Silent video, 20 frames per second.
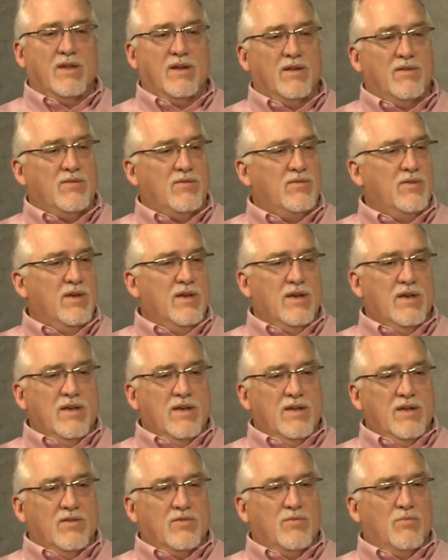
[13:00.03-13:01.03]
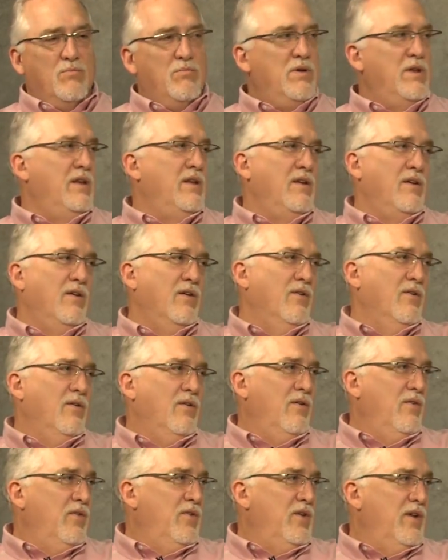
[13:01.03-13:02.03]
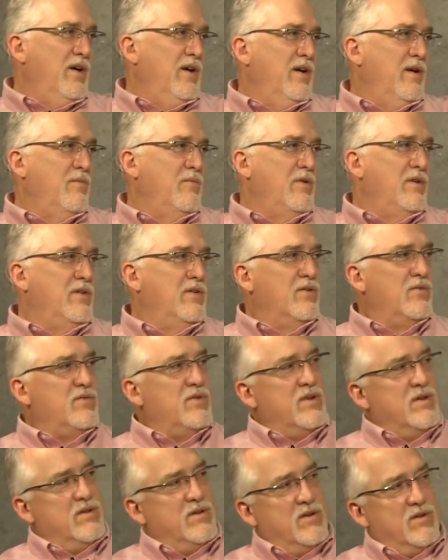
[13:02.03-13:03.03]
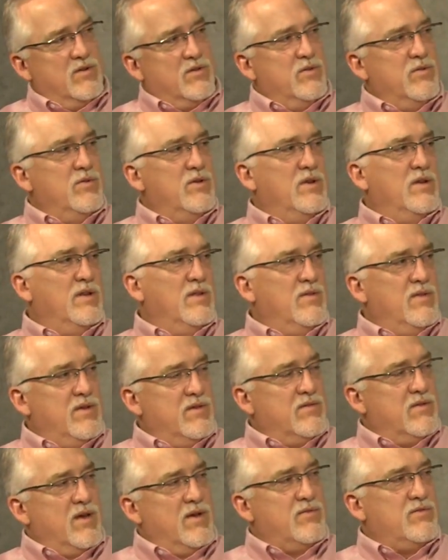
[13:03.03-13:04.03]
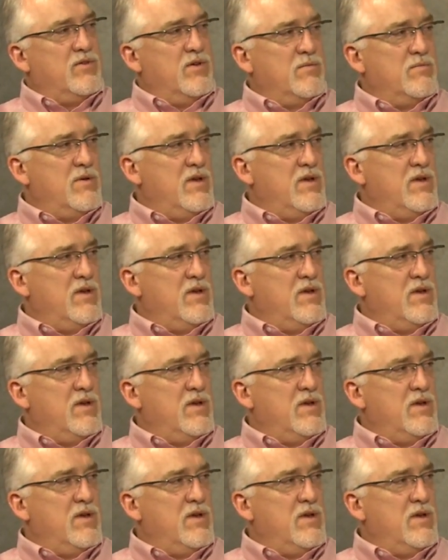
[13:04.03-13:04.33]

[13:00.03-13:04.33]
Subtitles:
And it's been here all the time. We just didn't include it in these livestock